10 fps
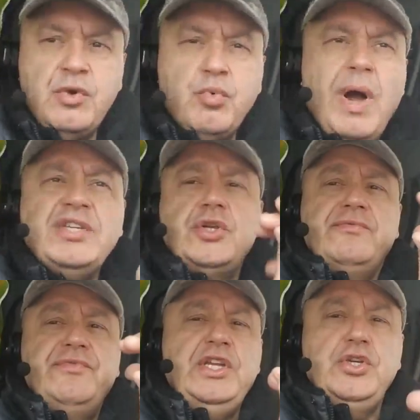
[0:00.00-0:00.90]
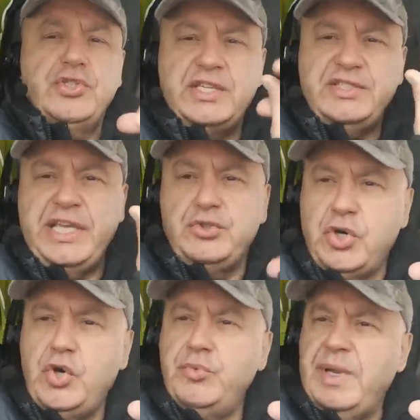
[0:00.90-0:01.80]
Watch their videos as they
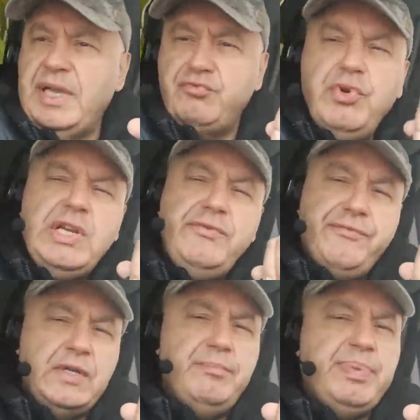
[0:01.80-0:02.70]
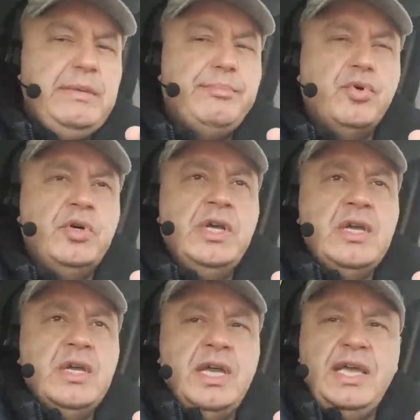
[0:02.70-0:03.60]
grow, man. Really fun people.
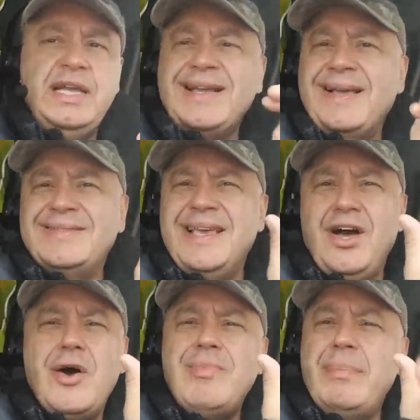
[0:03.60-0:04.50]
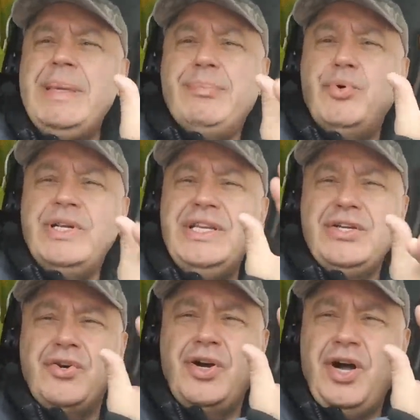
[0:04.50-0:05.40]
And like I said, all my people in
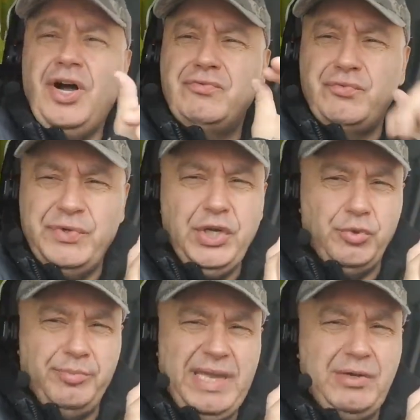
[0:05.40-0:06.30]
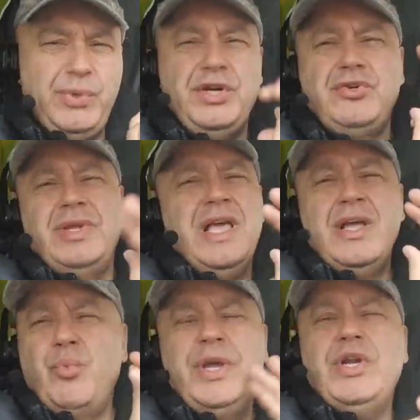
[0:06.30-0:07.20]
here are real, man. We
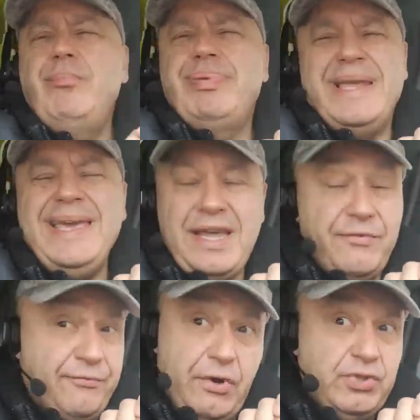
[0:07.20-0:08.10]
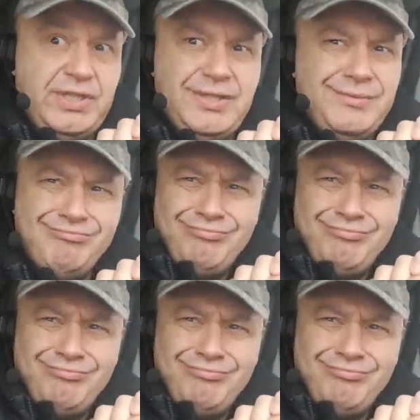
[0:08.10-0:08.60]
don't play that phony,